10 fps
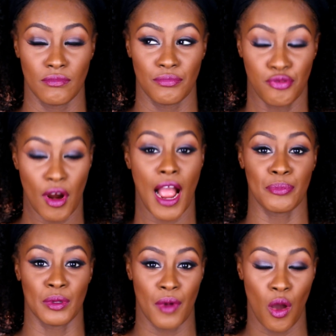
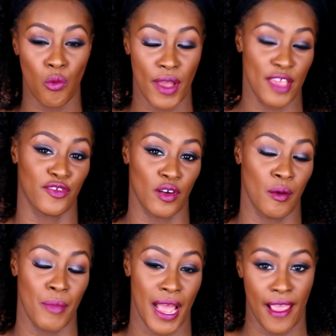problem away
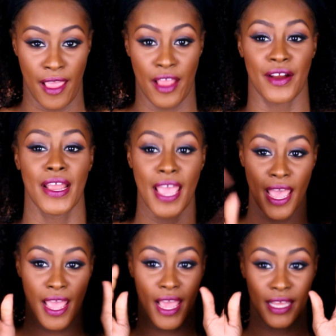from my hair,
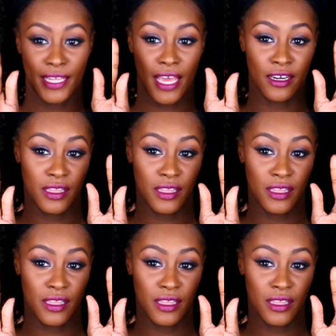and that are